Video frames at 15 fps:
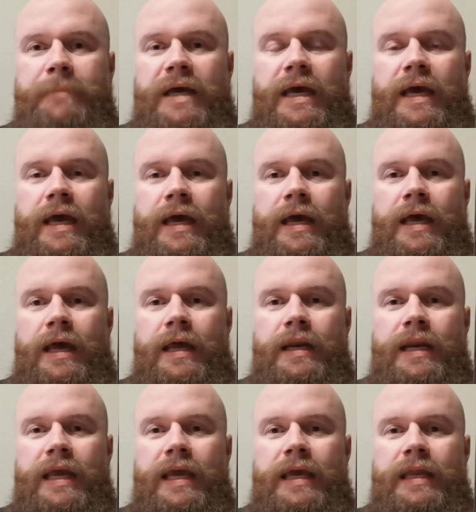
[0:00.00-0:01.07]

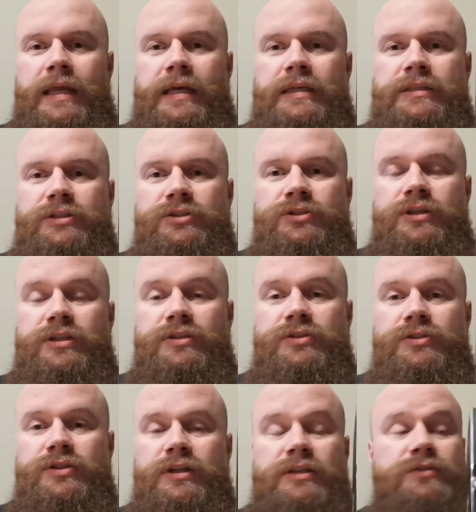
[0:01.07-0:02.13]
and
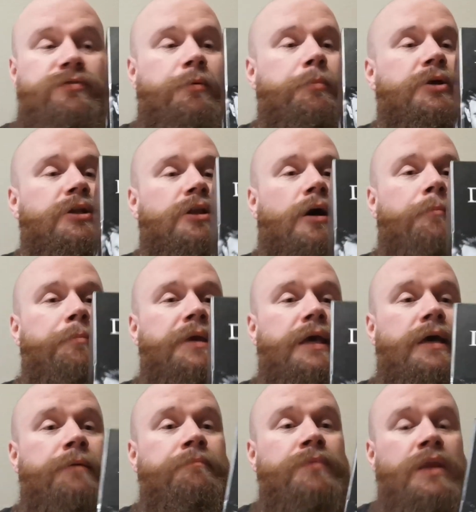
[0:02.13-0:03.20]
it's from
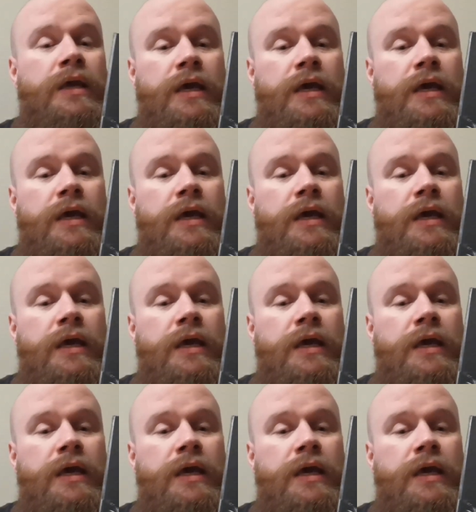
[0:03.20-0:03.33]
Colombia,